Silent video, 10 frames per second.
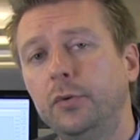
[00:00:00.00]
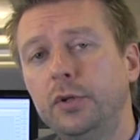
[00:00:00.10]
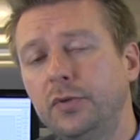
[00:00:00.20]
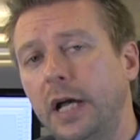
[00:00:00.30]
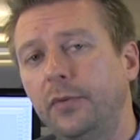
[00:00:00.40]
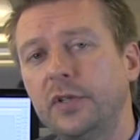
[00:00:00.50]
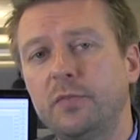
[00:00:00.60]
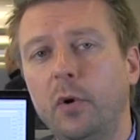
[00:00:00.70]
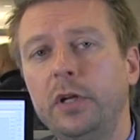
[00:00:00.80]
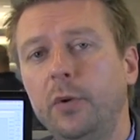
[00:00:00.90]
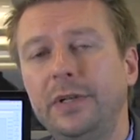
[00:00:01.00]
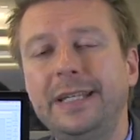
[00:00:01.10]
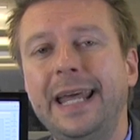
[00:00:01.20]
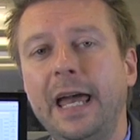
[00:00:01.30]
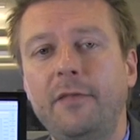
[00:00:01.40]
News out this morning here, we
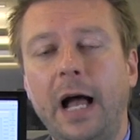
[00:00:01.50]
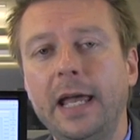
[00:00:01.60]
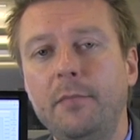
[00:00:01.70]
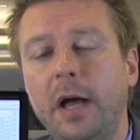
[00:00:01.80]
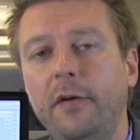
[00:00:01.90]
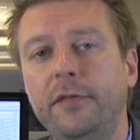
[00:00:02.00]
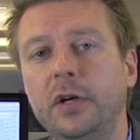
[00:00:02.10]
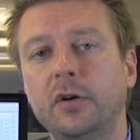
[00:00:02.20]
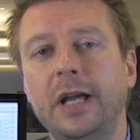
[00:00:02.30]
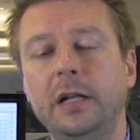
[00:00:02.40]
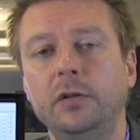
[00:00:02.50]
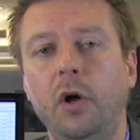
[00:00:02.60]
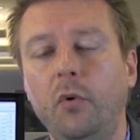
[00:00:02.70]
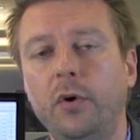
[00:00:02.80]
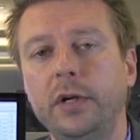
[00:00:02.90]
did have IMF here kind of
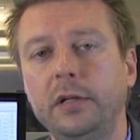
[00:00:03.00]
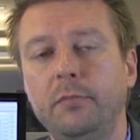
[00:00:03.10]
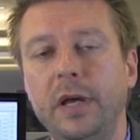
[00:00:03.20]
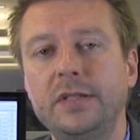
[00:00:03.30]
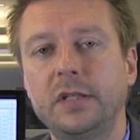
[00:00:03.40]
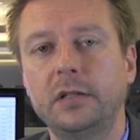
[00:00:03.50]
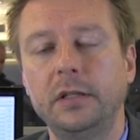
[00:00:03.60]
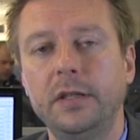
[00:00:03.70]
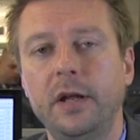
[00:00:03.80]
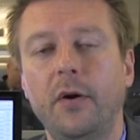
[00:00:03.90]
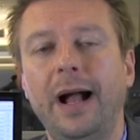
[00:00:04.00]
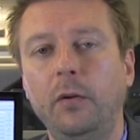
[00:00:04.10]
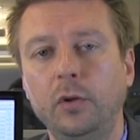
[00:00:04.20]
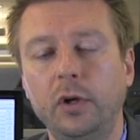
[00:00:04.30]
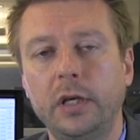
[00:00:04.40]
lowering basically their
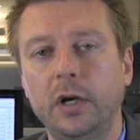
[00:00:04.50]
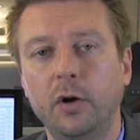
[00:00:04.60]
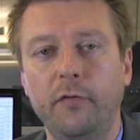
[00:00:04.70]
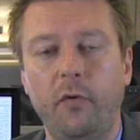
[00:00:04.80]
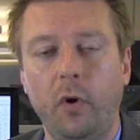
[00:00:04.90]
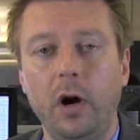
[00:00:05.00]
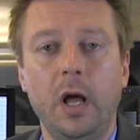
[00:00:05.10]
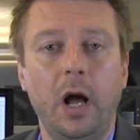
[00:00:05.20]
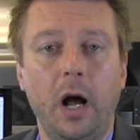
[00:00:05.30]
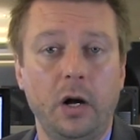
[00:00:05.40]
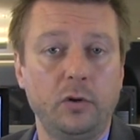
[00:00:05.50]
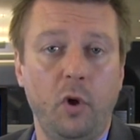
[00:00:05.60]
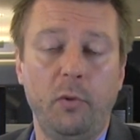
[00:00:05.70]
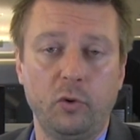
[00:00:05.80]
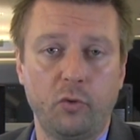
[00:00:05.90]
outlook here for
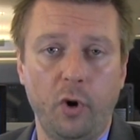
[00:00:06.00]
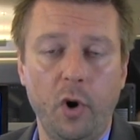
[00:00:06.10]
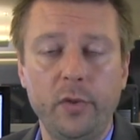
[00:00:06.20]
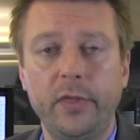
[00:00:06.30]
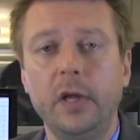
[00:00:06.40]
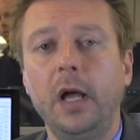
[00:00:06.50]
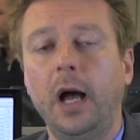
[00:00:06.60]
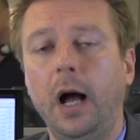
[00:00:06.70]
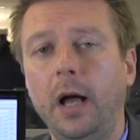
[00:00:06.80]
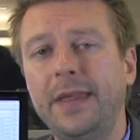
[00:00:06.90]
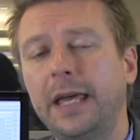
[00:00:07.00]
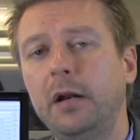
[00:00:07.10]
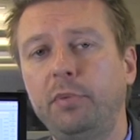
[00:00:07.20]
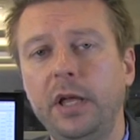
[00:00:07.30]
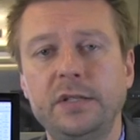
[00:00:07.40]
global growth. And that
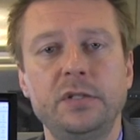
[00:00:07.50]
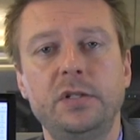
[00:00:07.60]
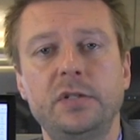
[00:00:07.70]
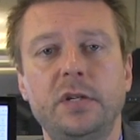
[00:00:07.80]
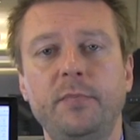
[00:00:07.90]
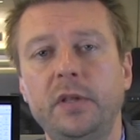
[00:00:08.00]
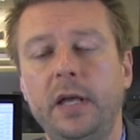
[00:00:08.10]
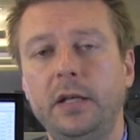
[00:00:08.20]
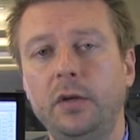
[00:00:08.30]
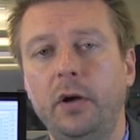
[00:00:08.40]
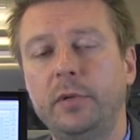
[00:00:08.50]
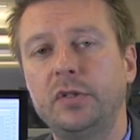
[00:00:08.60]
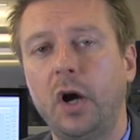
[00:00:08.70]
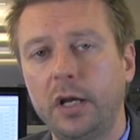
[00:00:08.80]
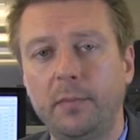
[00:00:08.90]
kind of plays into something that, I've
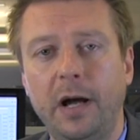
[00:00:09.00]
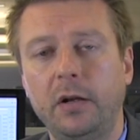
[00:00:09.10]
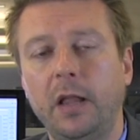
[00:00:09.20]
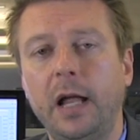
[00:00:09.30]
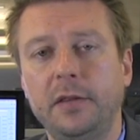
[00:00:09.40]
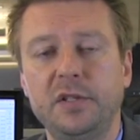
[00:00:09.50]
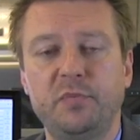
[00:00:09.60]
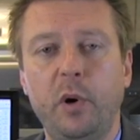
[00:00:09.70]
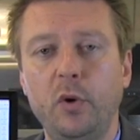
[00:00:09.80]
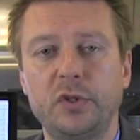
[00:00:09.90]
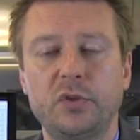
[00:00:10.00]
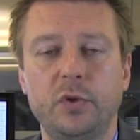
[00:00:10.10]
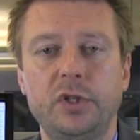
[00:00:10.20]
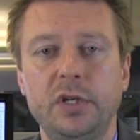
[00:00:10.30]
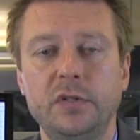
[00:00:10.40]
been talking about in a lot of these posts,
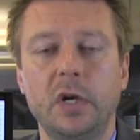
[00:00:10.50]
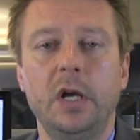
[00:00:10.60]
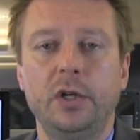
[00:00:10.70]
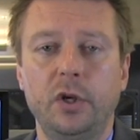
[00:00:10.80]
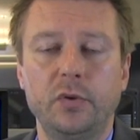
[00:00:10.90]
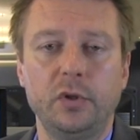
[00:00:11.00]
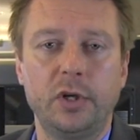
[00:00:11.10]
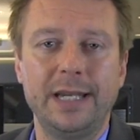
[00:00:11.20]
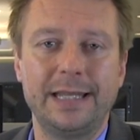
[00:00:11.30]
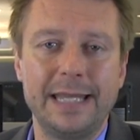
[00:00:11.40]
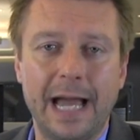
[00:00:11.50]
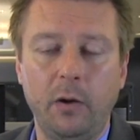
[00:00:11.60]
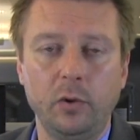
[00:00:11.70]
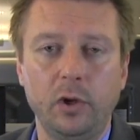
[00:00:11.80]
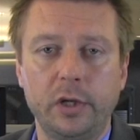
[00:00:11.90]
which is, looking at the
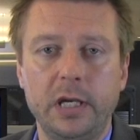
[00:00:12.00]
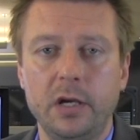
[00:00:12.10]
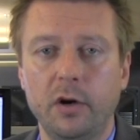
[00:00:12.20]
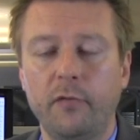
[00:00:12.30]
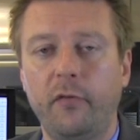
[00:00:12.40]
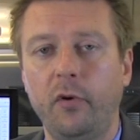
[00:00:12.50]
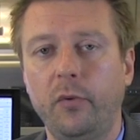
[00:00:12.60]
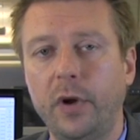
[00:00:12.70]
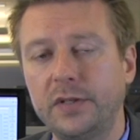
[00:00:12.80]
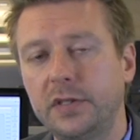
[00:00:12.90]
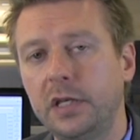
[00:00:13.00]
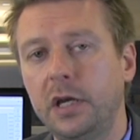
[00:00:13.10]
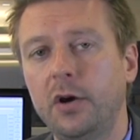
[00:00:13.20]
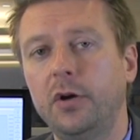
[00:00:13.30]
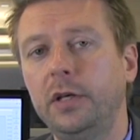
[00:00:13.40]
outlook here for the rest of the
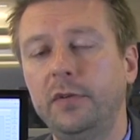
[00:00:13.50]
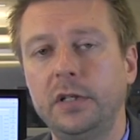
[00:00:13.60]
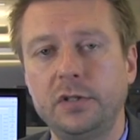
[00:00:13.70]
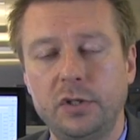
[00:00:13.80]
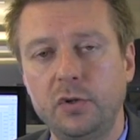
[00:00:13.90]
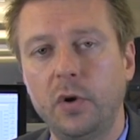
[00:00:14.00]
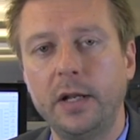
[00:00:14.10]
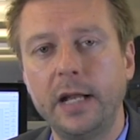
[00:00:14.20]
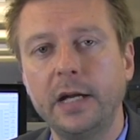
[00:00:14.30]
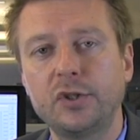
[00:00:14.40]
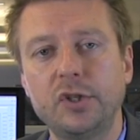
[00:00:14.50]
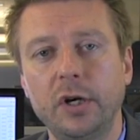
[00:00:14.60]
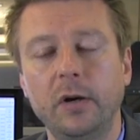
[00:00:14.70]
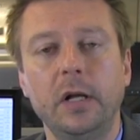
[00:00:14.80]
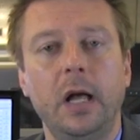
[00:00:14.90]
year and even into next
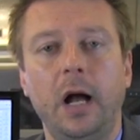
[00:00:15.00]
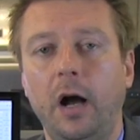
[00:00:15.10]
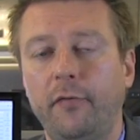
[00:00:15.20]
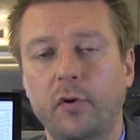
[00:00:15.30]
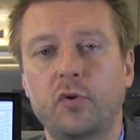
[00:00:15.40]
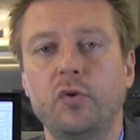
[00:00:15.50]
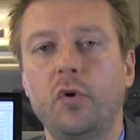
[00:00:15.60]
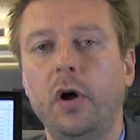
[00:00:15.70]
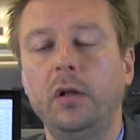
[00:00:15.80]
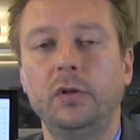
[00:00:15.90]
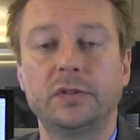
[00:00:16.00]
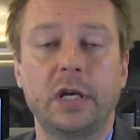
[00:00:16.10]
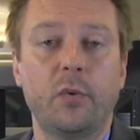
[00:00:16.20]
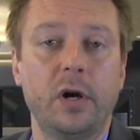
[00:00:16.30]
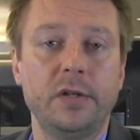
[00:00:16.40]
year for crude oil. It looks
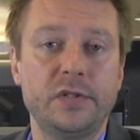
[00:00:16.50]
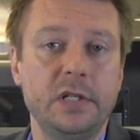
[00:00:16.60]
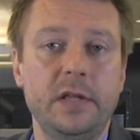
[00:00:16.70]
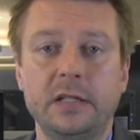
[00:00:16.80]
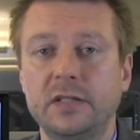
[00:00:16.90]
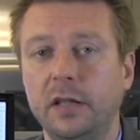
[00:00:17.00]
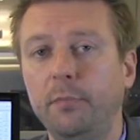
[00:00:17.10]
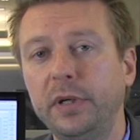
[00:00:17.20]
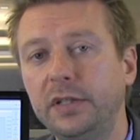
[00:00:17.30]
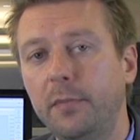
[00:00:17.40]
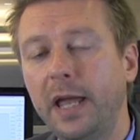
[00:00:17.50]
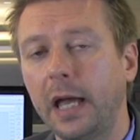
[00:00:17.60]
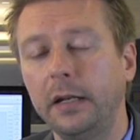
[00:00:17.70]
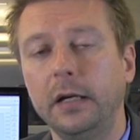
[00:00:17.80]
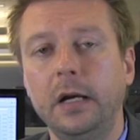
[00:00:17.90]
like we're going to see that slumping
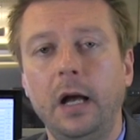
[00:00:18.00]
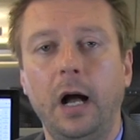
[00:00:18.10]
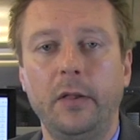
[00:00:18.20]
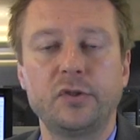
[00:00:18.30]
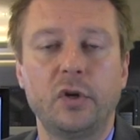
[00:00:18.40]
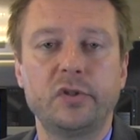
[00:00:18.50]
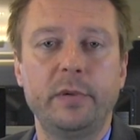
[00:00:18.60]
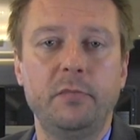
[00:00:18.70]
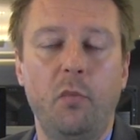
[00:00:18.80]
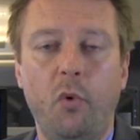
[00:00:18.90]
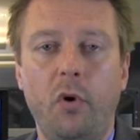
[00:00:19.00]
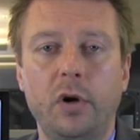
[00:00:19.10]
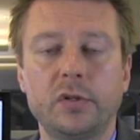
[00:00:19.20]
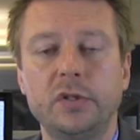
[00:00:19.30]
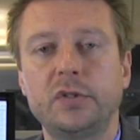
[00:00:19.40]
demand. There's also been
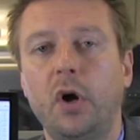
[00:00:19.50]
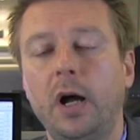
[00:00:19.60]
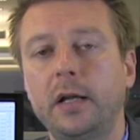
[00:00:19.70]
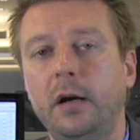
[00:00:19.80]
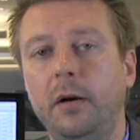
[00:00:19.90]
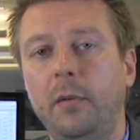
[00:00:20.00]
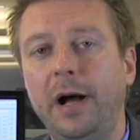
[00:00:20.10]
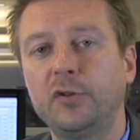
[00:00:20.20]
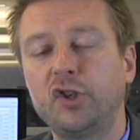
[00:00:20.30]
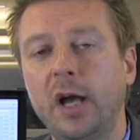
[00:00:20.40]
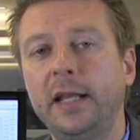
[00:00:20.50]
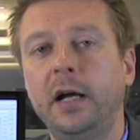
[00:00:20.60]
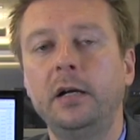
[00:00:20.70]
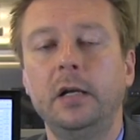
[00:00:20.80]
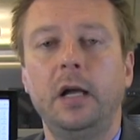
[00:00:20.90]
more talk about
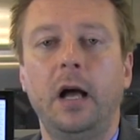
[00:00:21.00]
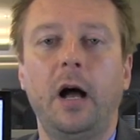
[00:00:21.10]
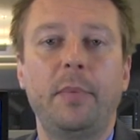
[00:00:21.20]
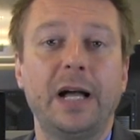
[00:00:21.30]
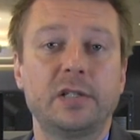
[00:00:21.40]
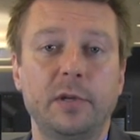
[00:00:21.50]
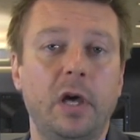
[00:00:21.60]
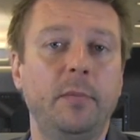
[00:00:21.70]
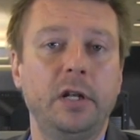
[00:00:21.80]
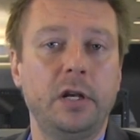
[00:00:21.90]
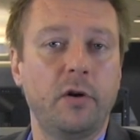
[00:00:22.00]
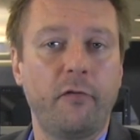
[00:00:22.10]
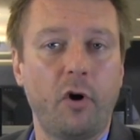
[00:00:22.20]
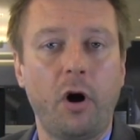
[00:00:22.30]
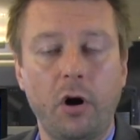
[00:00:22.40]
China possibly coming in here
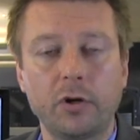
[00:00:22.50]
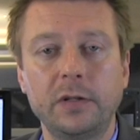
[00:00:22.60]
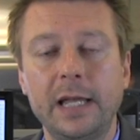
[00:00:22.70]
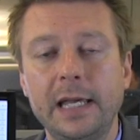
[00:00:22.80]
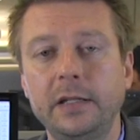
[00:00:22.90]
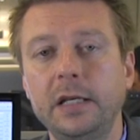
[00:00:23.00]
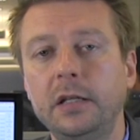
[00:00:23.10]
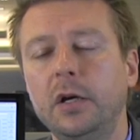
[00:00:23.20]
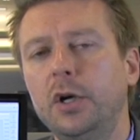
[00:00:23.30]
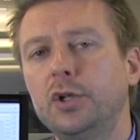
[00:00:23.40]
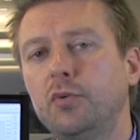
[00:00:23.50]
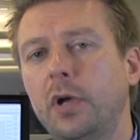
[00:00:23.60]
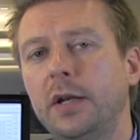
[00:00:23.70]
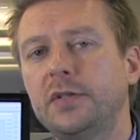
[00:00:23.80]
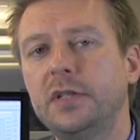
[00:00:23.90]
for a hard landing. So
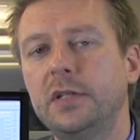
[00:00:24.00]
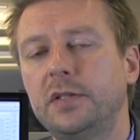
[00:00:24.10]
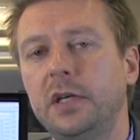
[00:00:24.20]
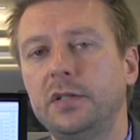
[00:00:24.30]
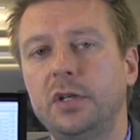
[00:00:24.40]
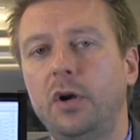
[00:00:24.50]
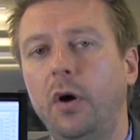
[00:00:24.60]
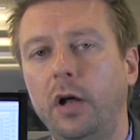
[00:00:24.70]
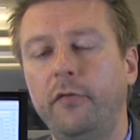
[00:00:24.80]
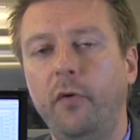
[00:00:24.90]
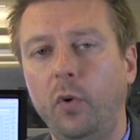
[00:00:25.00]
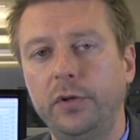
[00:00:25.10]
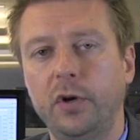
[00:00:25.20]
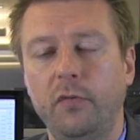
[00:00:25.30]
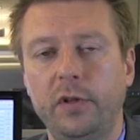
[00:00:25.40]
we'll kind of see as things
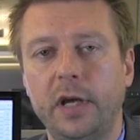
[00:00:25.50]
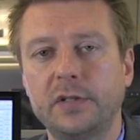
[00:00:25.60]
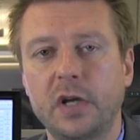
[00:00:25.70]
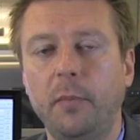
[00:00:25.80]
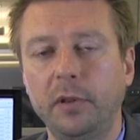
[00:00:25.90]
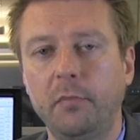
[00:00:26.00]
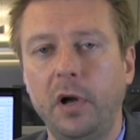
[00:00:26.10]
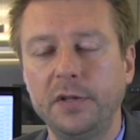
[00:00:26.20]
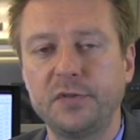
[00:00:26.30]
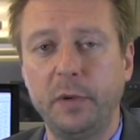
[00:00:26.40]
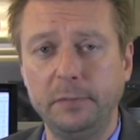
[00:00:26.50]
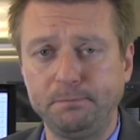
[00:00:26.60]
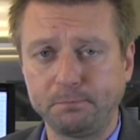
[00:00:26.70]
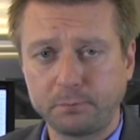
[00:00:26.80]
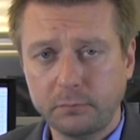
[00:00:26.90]
unfold here over the next couple of months. But
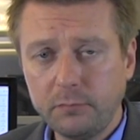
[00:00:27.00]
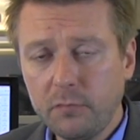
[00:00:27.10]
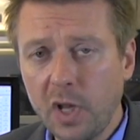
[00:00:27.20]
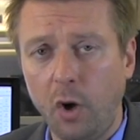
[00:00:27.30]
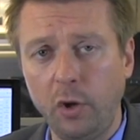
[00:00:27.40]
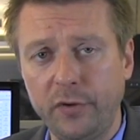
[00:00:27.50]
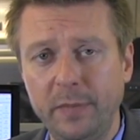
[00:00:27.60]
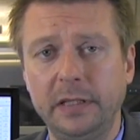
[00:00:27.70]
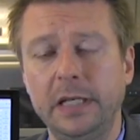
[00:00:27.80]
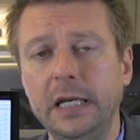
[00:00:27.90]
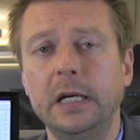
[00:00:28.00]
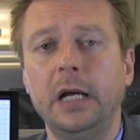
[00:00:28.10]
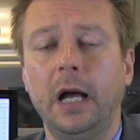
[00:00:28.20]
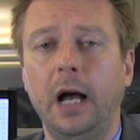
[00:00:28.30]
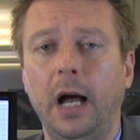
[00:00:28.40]
ultimately,
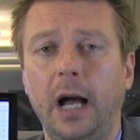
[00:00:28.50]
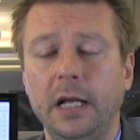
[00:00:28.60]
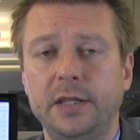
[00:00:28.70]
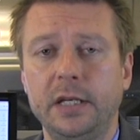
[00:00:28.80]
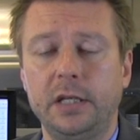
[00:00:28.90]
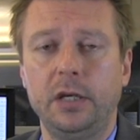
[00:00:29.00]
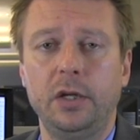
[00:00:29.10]
I think